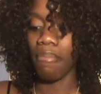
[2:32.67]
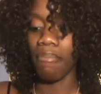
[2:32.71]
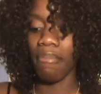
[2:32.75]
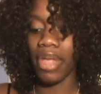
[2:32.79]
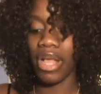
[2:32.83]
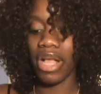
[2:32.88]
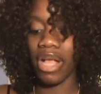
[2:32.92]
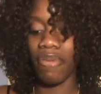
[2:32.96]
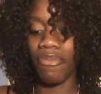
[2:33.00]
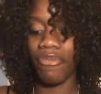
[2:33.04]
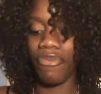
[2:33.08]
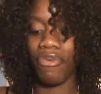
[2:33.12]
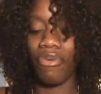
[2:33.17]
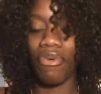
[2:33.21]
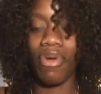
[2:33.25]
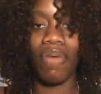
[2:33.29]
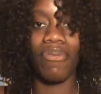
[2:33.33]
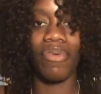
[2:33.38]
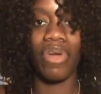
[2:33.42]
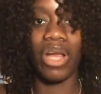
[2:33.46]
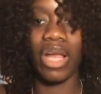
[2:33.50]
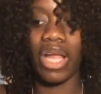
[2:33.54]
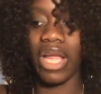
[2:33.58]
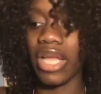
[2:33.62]
Makeup
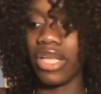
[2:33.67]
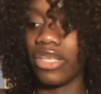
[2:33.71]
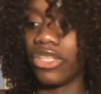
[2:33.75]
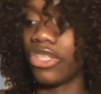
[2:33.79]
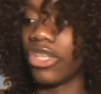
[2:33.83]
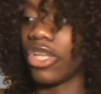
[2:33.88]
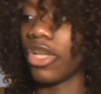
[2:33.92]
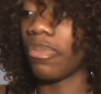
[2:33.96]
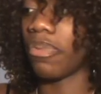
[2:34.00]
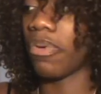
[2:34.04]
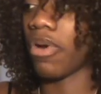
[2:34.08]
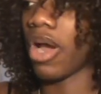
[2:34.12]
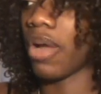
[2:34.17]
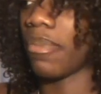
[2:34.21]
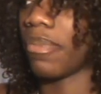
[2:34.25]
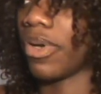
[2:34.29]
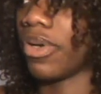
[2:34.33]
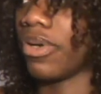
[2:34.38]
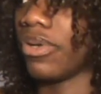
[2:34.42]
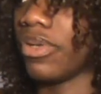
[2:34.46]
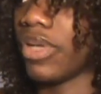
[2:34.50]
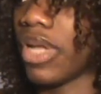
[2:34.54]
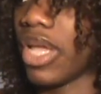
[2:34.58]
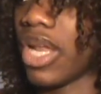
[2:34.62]
Forever HD
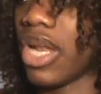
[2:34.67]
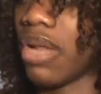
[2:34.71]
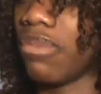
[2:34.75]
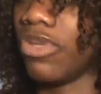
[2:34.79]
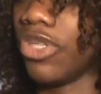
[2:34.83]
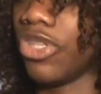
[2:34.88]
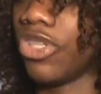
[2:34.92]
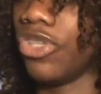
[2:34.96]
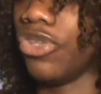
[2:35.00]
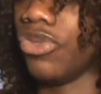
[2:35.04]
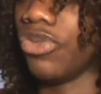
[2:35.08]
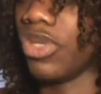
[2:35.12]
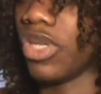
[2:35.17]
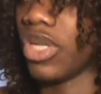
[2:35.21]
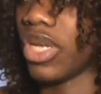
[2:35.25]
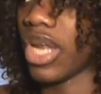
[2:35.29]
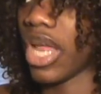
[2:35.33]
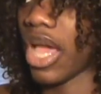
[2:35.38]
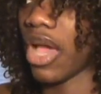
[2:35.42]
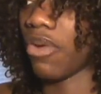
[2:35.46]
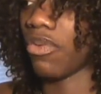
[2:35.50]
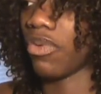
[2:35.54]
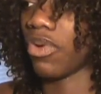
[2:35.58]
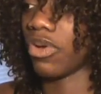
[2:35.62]
primer, and I'm just using
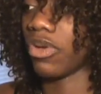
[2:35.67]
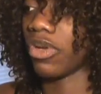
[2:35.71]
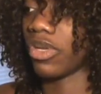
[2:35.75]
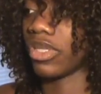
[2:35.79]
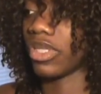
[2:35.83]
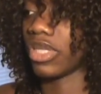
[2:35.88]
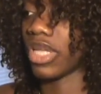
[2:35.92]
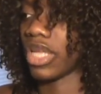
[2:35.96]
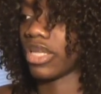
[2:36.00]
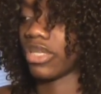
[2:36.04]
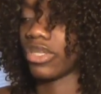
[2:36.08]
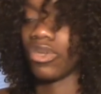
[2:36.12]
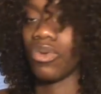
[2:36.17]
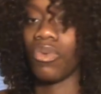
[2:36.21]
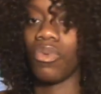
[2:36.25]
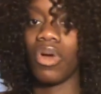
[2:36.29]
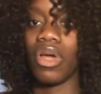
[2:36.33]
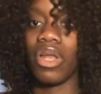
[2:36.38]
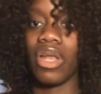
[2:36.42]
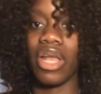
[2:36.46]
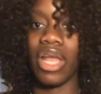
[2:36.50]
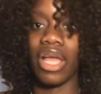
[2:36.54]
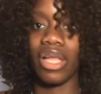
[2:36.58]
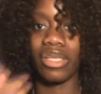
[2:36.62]
that one because that's the
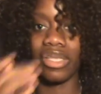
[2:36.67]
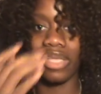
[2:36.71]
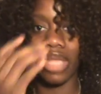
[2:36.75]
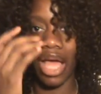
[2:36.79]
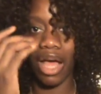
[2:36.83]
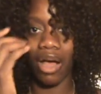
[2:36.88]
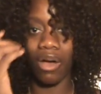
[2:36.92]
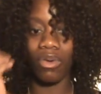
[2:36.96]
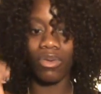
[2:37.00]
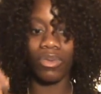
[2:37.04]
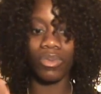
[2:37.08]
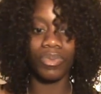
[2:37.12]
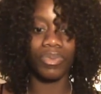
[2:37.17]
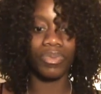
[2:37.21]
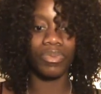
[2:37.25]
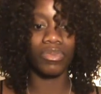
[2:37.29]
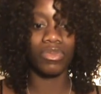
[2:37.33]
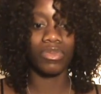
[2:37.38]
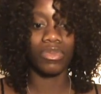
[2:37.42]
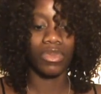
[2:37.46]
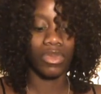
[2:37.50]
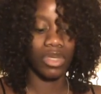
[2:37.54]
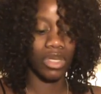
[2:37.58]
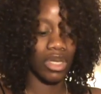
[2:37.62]
one that's out.
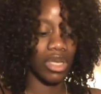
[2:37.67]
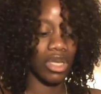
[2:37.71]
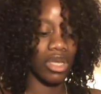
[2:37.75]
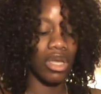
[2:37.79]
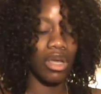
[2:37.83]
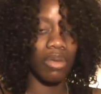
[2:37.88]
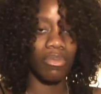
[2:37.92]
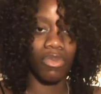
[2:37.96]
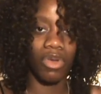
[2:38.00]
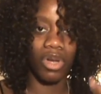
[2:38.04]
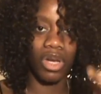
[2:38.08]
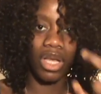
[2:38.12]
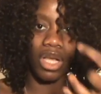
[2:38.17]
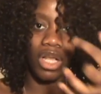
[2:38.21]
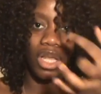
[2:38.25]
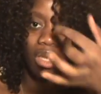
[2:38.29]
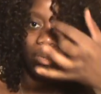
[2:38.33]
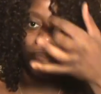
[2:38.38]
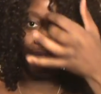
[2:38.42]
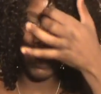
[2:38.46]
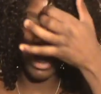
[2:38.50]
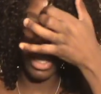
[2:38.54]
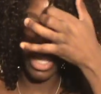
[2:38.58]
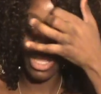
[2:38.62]
I'm going to
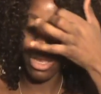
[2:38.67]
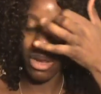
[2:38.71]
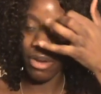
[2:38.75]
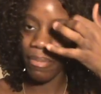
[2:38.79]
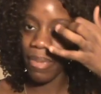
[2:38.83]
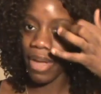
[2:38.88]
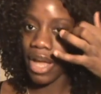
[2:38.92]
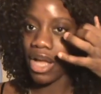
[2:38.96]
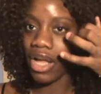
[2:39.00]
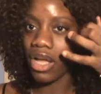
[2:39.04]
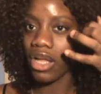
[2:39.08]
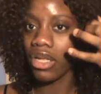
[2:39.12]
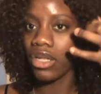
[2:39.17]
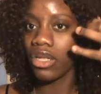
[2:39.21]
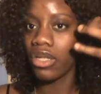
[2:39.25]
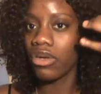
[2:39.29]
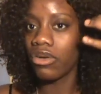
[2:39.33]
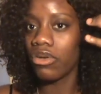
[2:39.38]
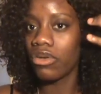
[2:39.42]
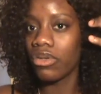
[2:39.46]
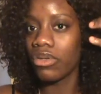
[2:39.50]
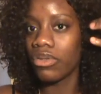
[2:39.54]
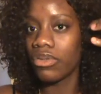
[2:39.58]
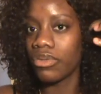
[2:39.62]
clip my hair back a
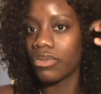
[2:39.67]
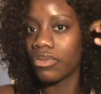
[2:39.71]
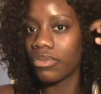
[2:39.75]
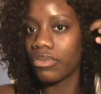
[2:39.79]
little.